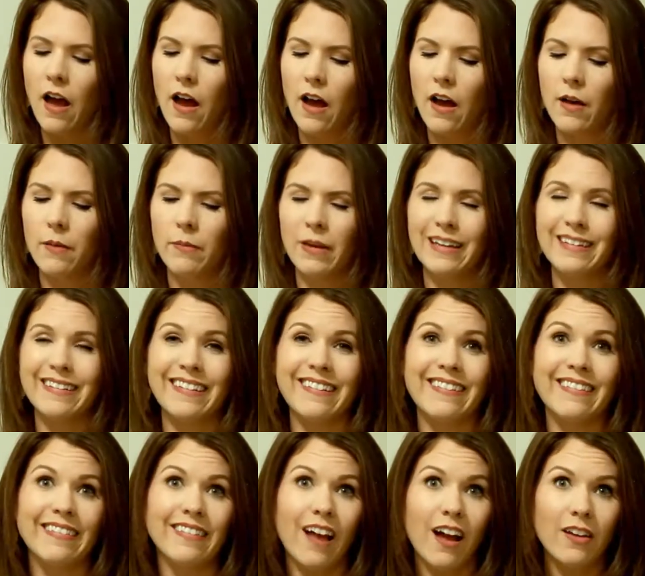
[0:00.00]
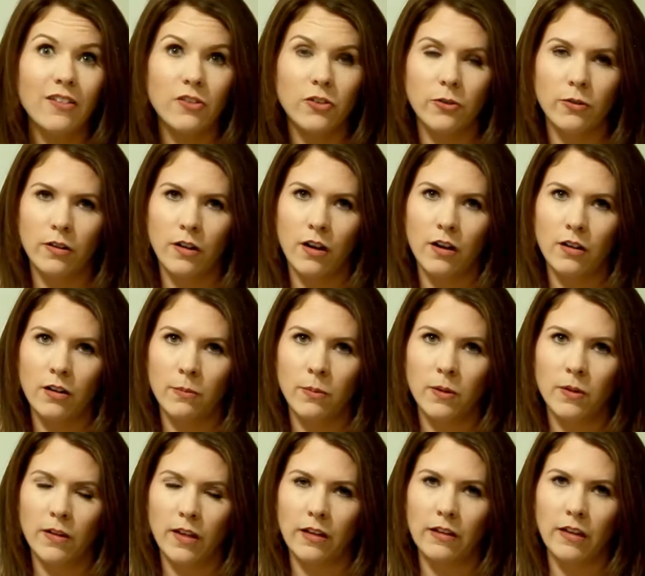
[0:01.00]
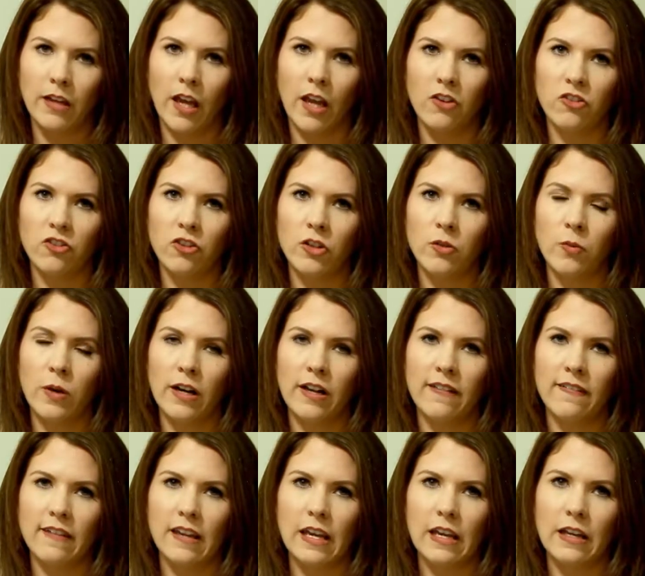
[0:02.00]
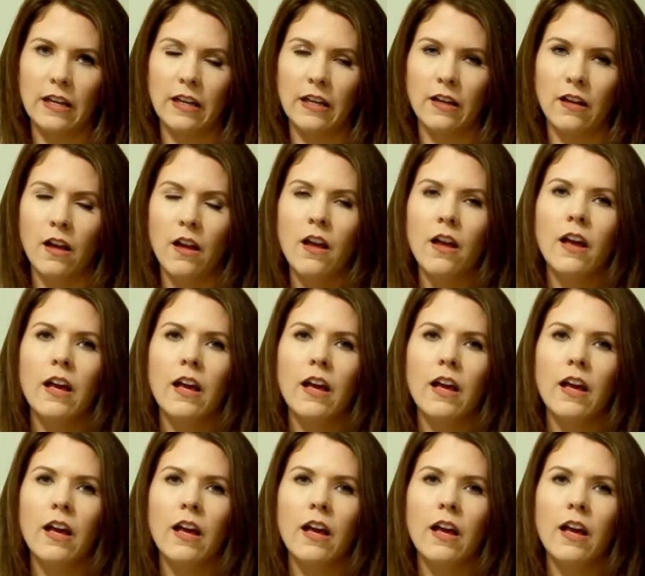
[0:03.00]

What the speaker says: It does not do an audible indication when it's heated.